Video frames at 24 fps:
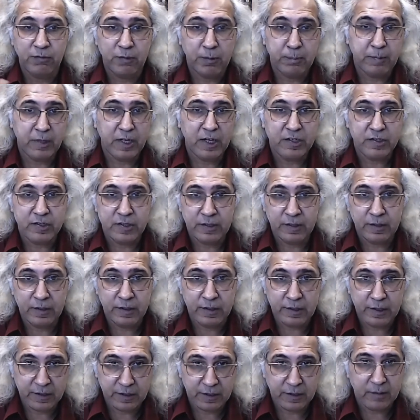oppression
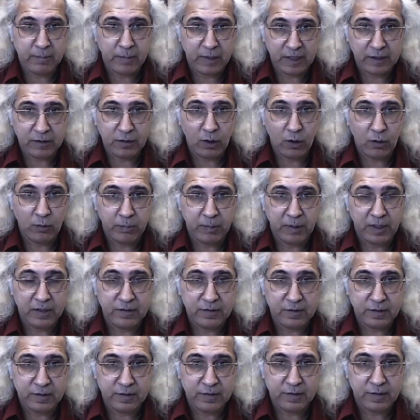created by the
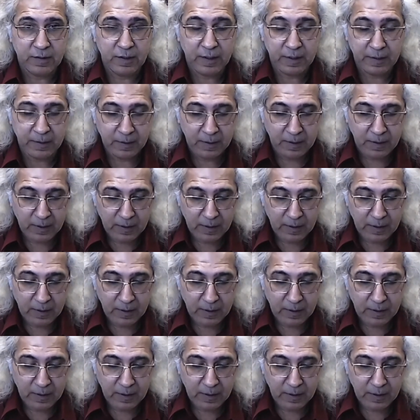oppressors, right?